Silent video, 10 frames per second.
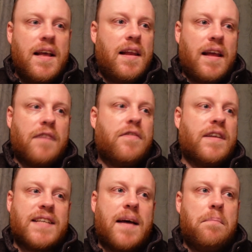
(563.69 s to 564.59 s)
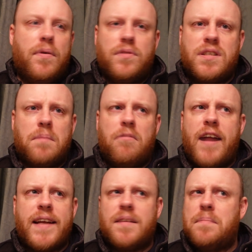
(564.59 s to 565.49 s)
Like, for example, some
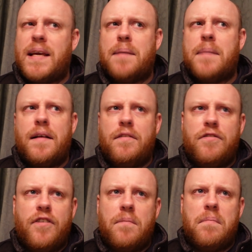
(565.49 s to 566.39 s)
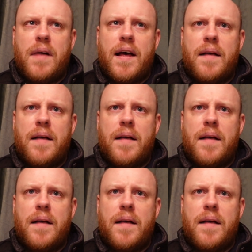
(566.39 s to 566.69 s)
random email from